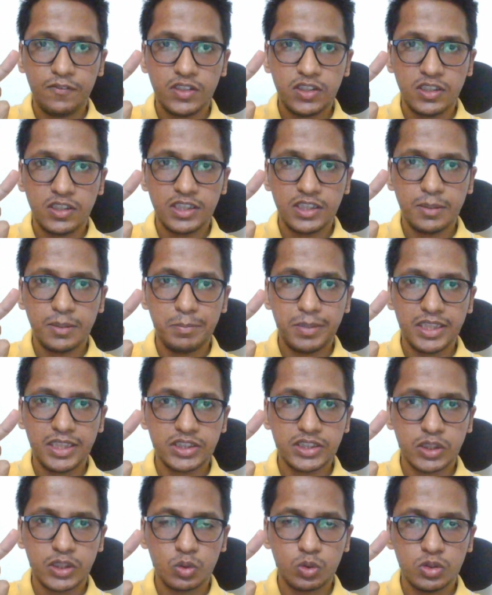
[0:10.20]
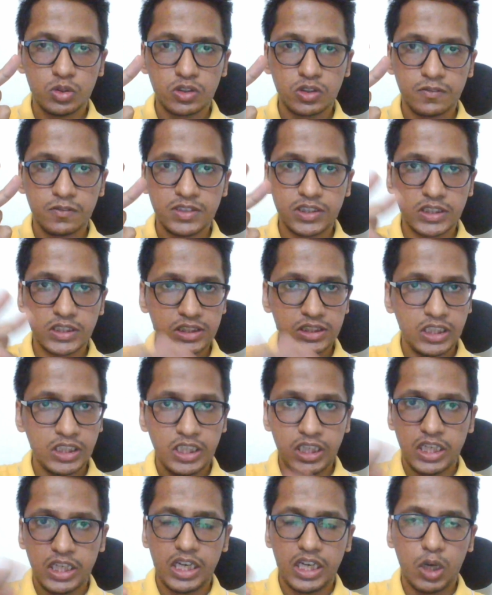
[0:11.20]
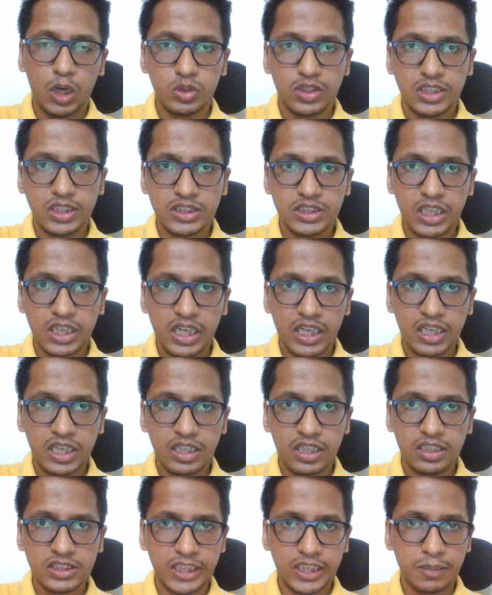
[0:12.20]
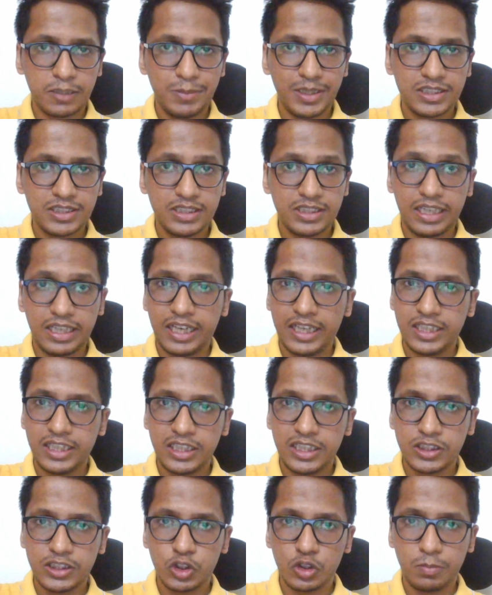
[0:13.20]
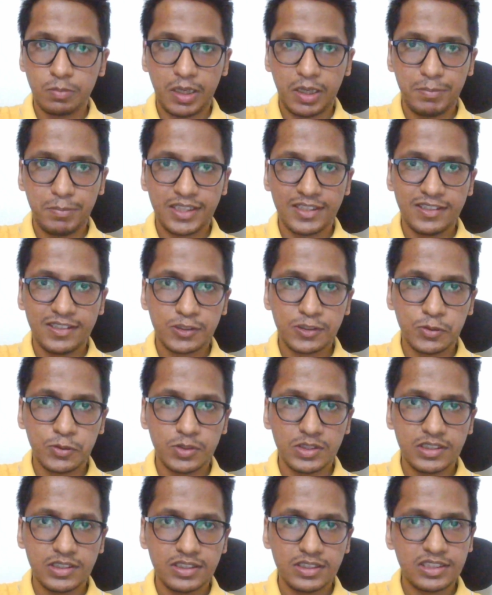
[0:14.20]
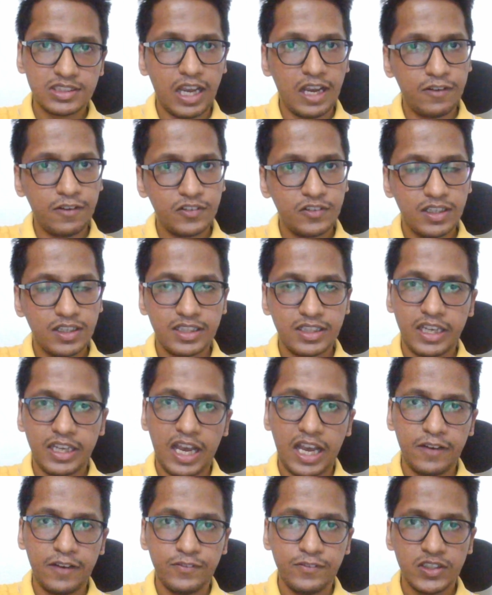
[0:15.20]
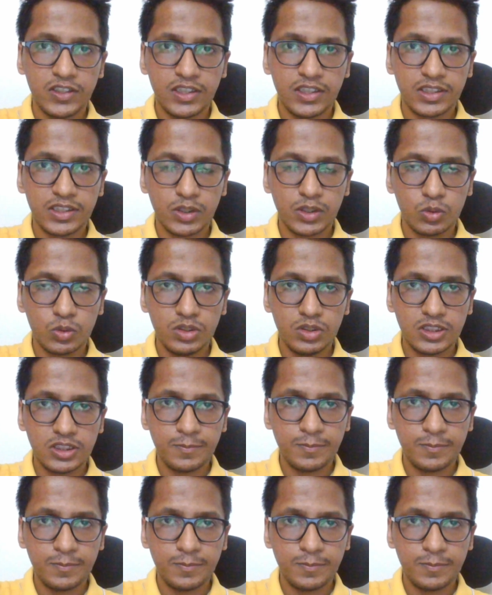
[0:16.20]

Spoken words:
learned the basic rules of chess. Now these are checkmates that I teach to my beginner students after they have learned the rules.